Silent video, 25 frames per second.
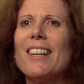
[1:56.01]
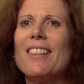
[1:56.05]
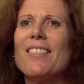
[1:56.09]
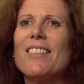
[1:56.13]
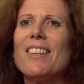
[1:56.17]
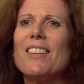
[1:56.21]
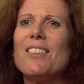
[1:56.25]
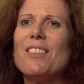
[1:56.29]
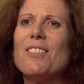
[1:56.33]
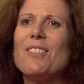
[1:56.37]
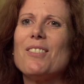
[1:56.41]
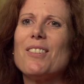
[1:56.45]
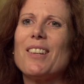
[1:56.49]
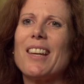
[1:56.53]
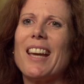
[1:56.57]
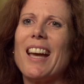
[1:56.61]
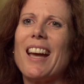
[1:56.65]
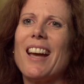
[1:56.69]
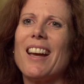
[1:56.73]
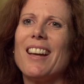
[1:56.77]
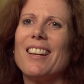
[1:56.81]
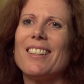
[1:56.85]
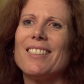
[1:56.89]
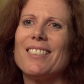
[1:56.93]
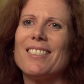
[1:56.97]
then you
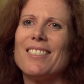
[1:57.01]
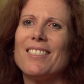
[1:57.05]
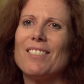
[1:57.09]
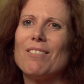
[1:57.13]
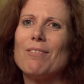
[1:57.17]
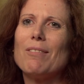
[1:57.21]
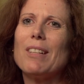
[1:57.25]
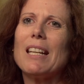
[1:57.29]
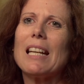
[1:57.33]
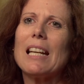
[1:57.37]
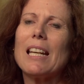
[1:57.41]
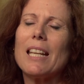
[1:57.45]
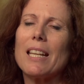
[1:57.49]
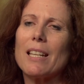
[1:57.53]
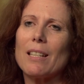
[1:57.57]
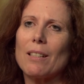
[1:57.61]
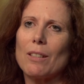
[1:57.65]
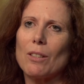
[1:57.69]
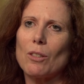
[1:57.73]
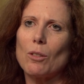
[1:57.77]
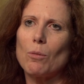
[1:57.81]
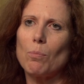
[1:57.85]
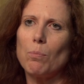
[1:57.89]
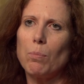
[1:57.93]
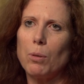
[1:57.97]
can really
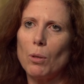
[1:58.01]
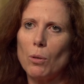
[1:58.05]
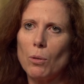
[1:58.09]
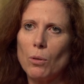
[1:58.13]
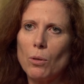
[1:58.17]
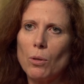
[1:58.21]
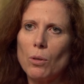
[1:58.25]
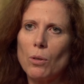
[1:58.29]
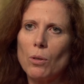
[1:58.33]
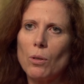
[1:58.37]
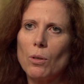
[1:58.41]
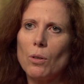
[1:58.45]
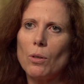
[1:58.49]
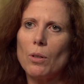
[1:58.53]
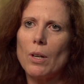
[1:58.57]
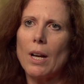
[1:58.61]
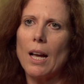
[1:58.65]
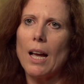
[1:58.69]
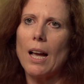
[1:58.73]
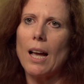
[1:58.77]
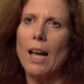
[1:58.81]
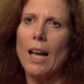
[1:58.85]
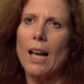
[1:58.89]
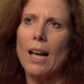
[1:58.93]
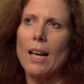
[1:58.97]
explore
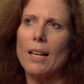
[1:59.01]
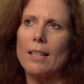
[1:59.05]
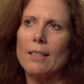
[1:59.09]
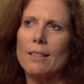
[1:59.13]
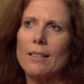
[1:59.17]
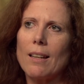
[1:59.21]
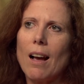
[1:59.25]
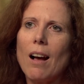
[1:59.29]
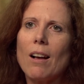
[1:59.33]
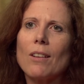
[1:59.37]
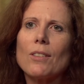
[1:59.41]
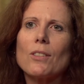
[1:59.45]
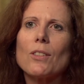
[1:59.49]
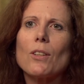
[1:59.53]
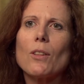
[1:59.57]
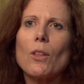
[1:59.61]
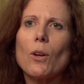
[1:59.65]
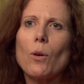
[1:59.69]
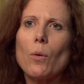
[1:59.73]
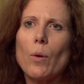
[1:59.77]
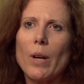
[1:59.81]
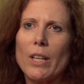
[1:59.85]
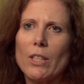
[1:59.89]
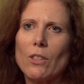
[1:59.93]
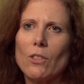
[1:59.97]
and answer the
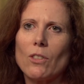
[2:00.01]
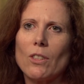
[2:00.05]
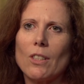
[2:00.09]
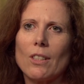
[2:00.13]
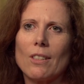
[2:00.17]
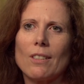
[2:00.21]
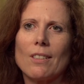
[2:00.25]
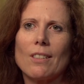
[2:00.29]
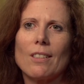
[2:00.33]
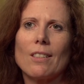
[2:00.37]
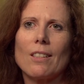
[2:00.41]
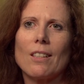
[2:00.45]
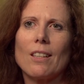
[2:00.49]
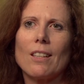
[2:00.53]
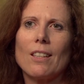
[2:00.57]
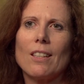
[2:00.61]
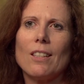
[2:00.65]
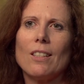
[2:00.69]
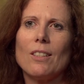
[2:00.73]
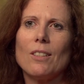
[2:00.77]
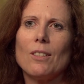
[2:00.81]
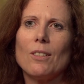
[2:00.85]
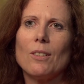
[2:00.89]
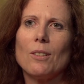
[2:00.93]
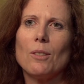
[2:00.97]
questions that
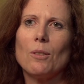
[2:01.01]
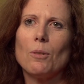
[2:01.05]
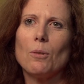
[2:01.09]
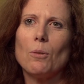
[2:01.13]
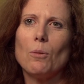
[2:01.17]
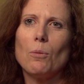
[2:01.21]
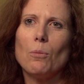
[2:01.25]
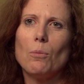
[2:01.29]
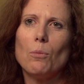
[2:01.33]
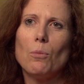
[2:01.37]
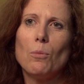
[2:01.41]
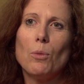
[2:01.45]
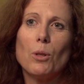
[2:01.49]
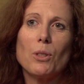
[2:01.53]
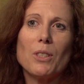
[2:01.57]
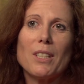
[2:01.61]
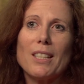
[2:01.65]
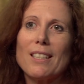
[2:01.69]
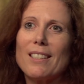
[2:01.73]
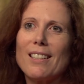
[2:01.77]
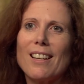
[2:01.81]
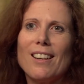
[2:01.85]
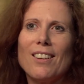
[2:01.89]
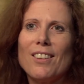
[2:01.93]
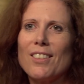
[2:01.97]
you
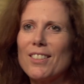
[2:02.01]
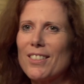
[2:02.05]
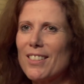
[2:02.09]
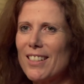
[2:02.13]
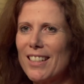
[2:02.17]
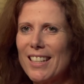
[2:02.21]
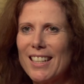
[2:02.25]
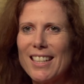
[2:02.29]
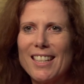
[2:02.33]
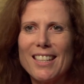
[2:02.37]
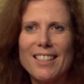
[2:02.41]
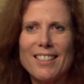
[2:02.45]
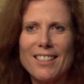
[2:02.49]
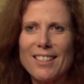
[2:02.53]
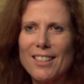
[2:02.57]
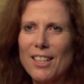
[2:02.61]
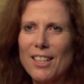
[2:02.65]
wanted to answer years